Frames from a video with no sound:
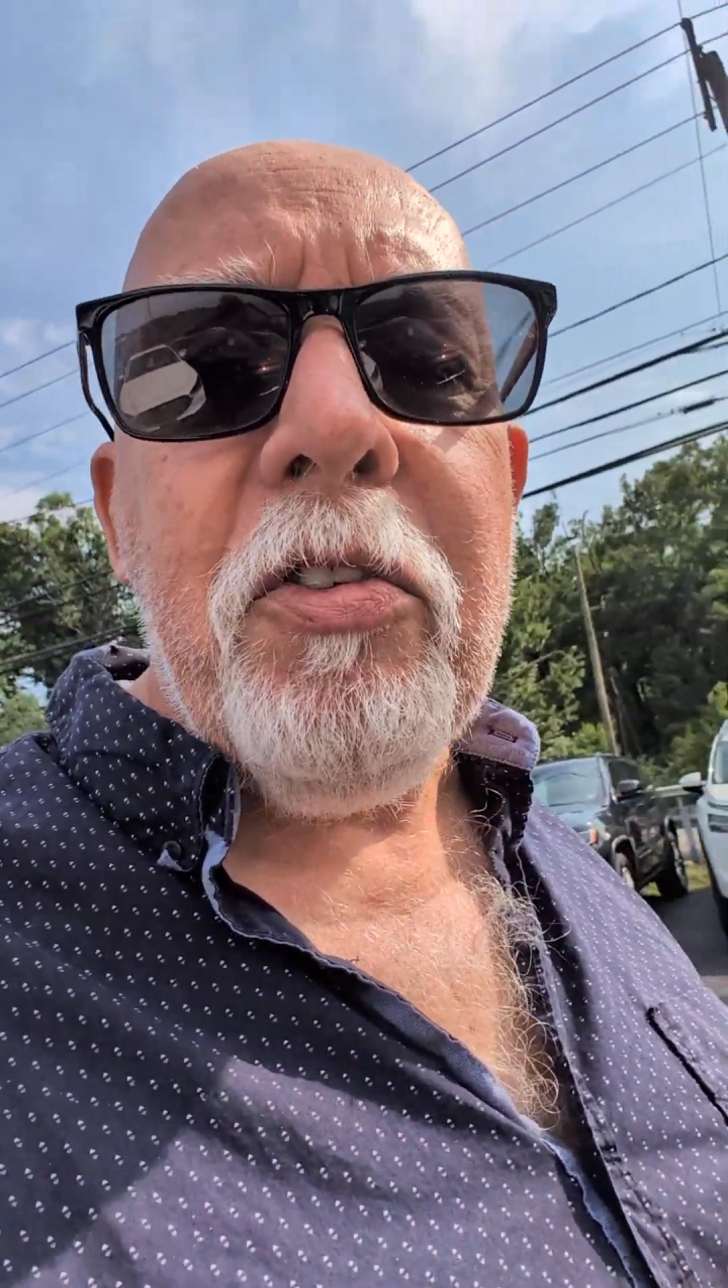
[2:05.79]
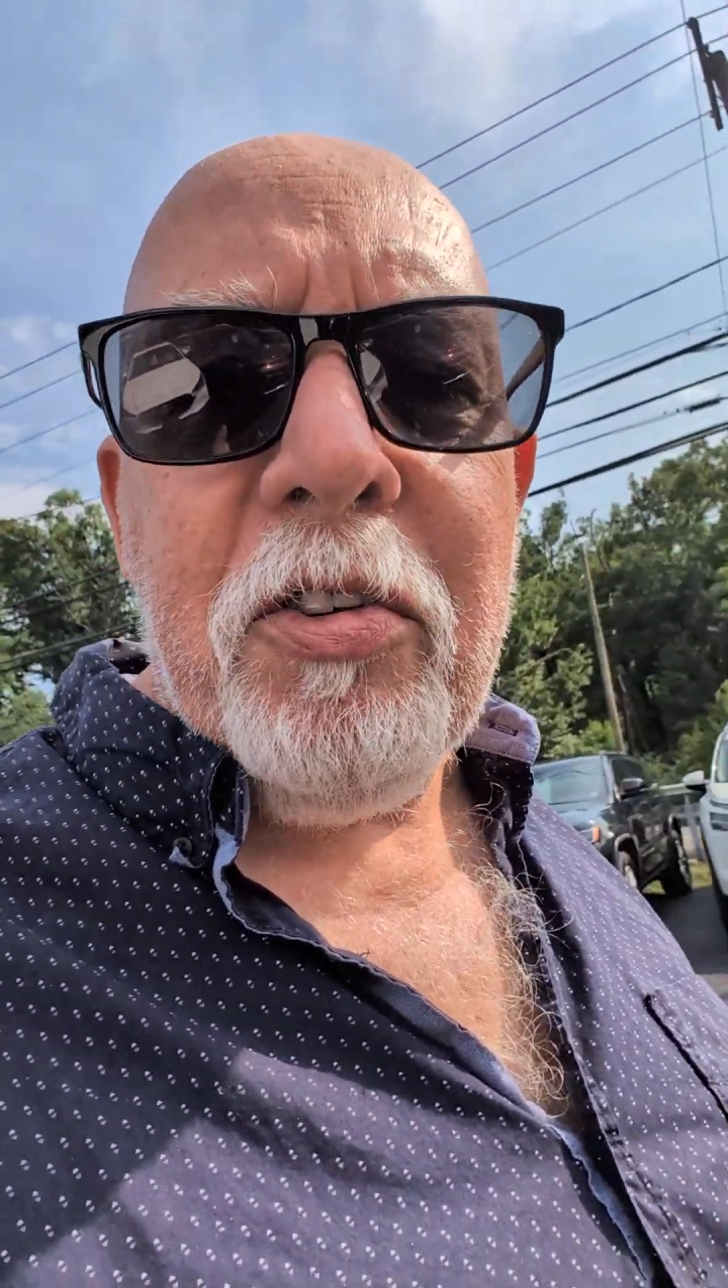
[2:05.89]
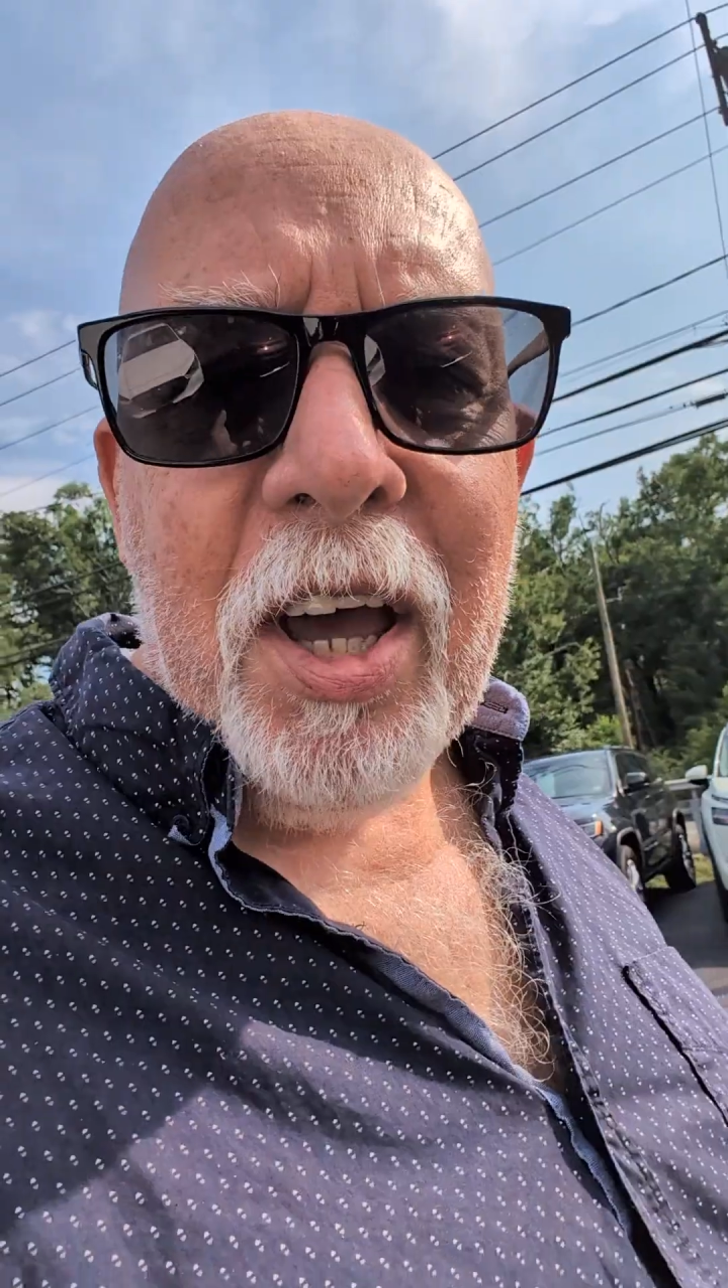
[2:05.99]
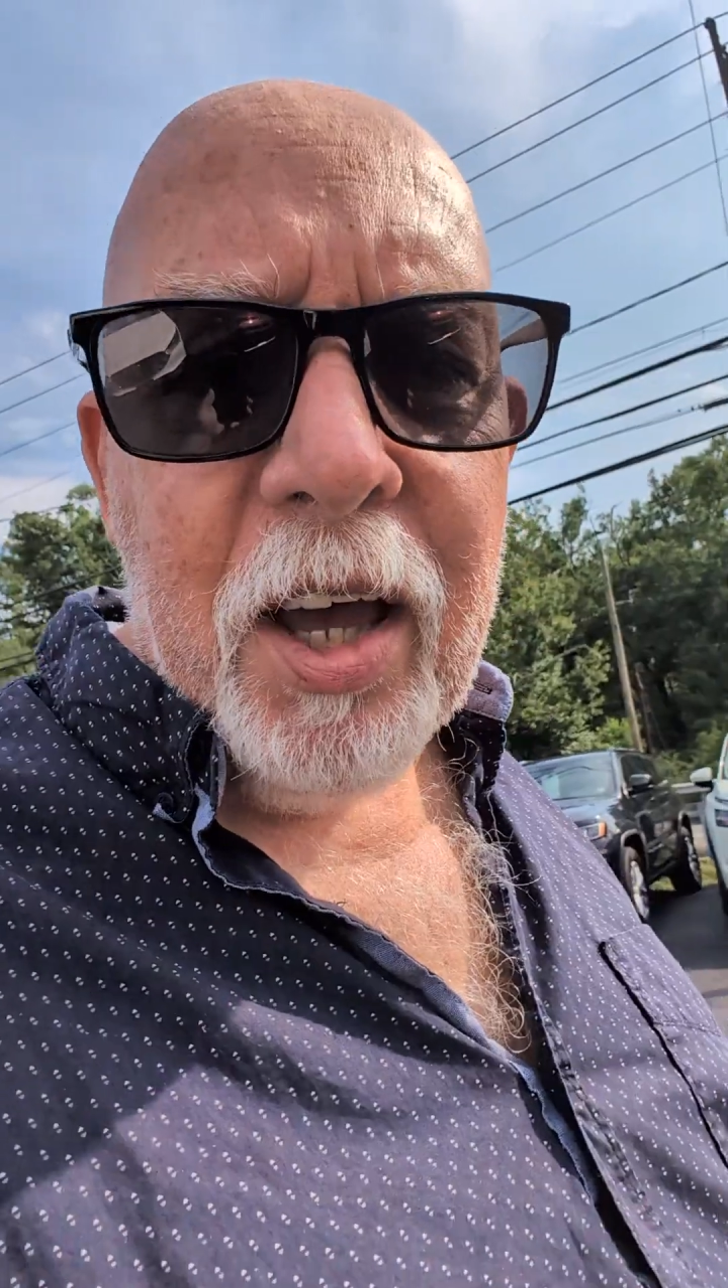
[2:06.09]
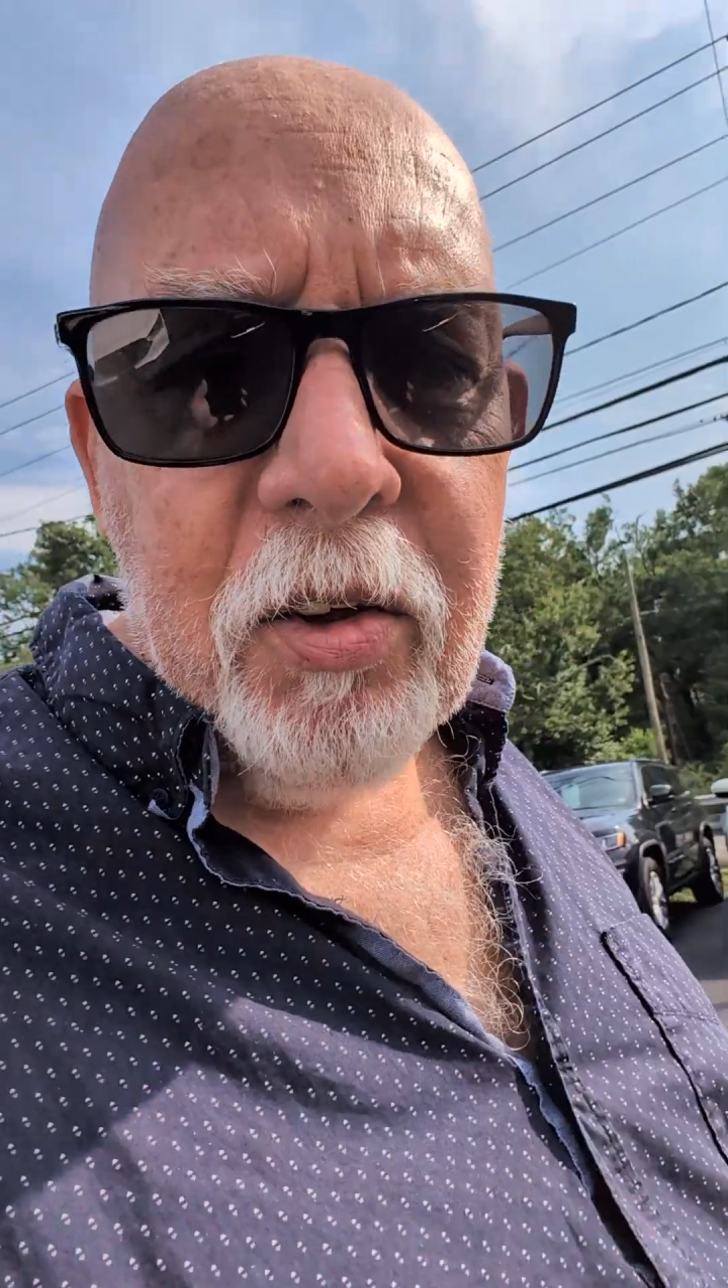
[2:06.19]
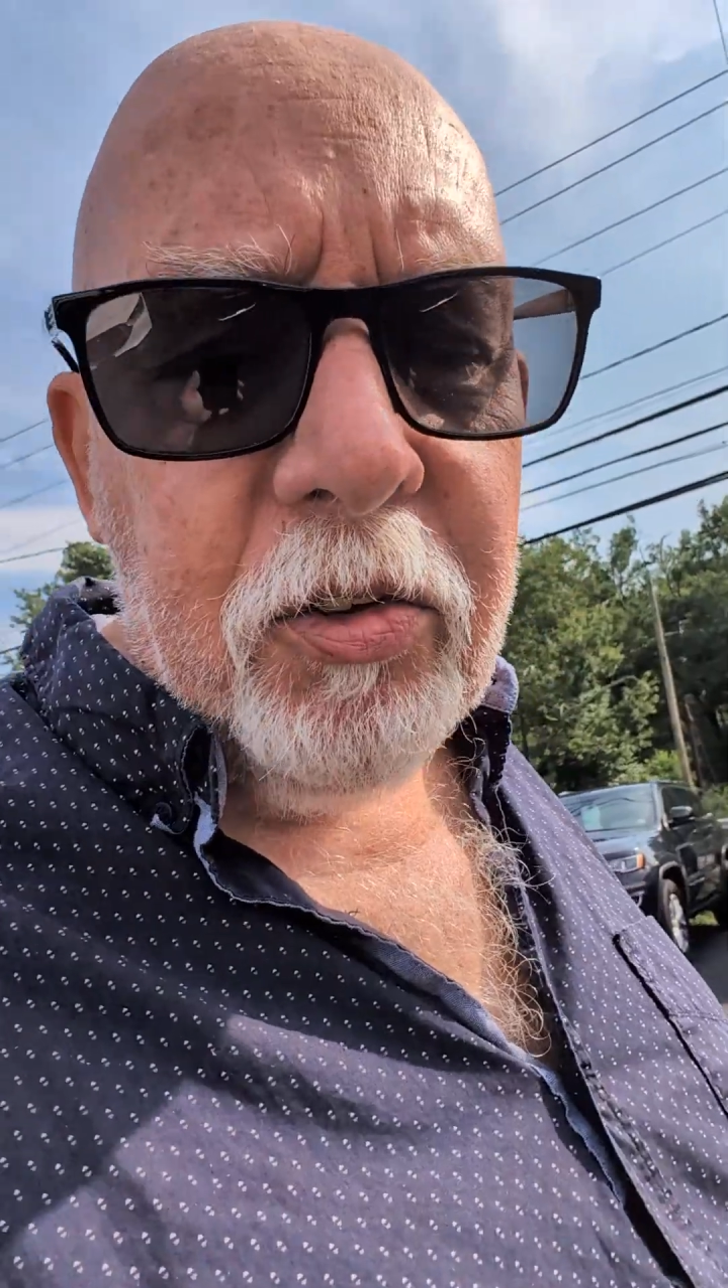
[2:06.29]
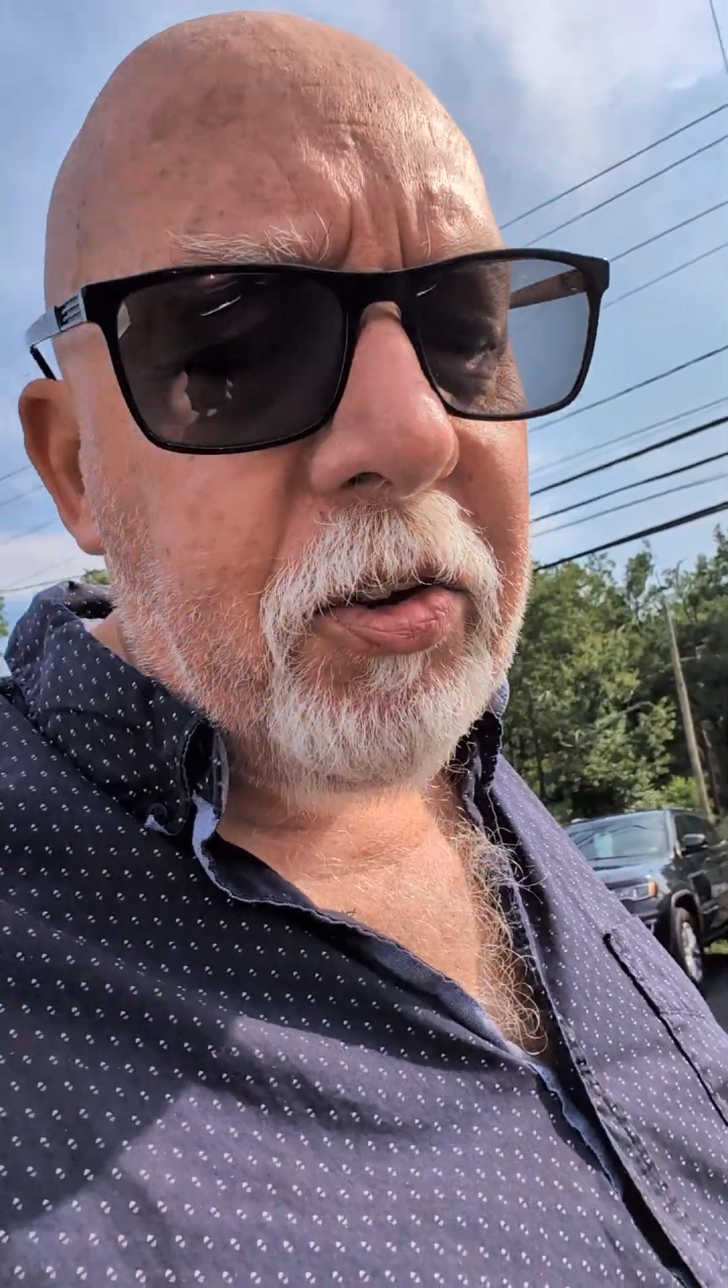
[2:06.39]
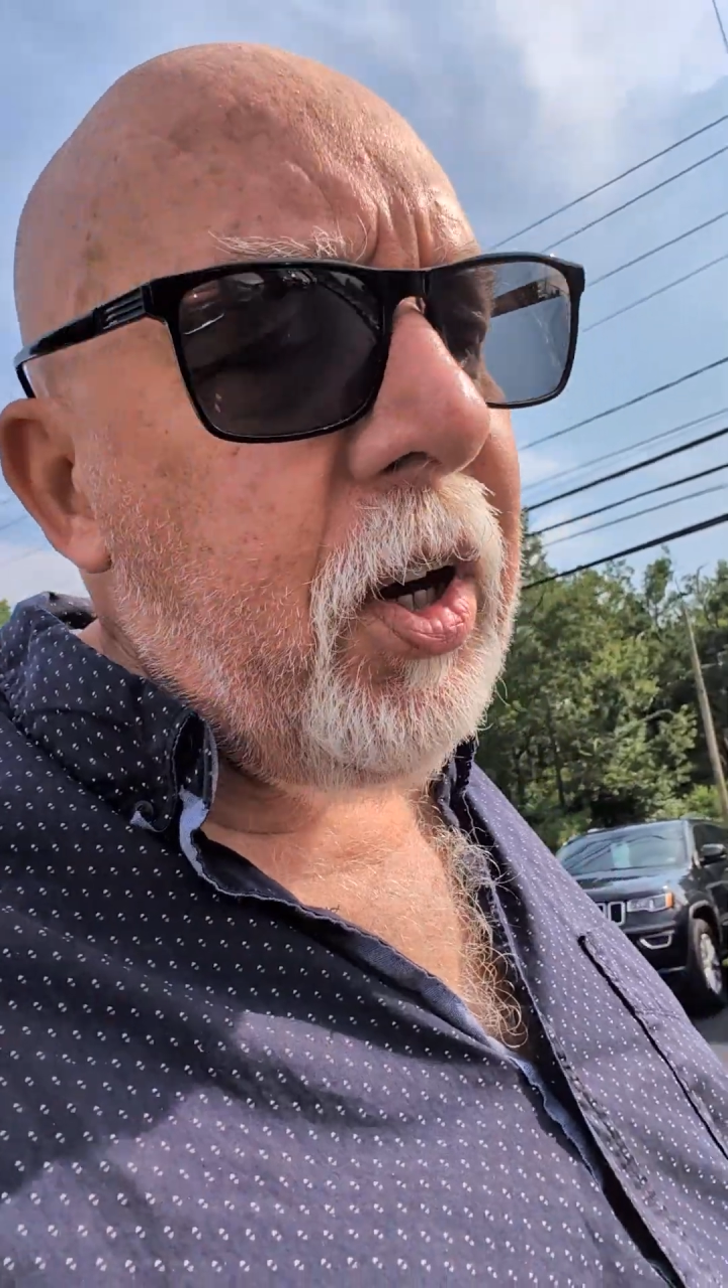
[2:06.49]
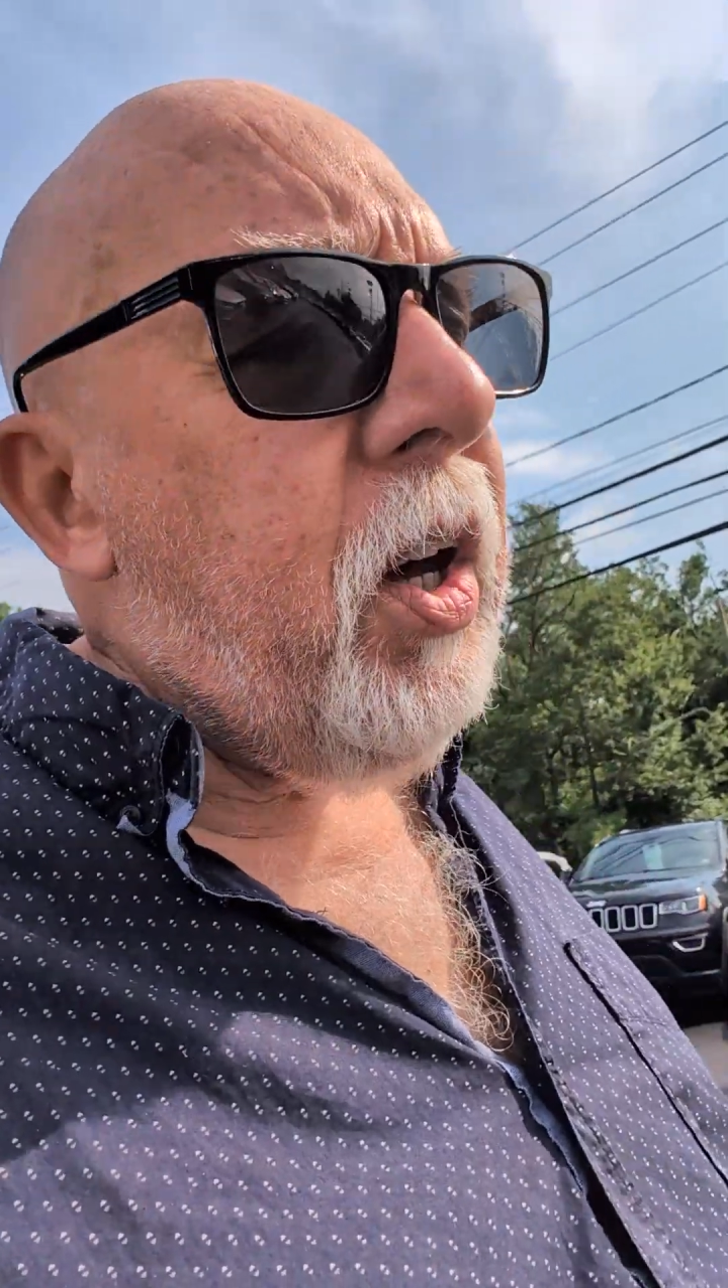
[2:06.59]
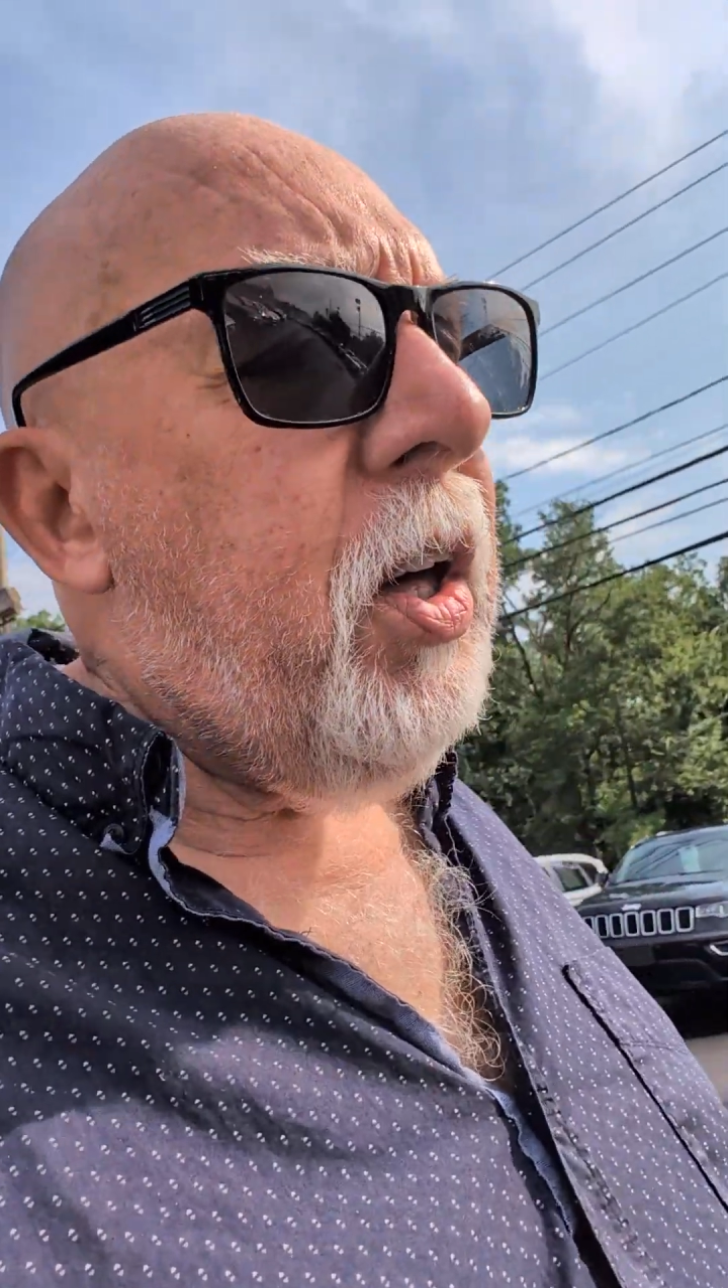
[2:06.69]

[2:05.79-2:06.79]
says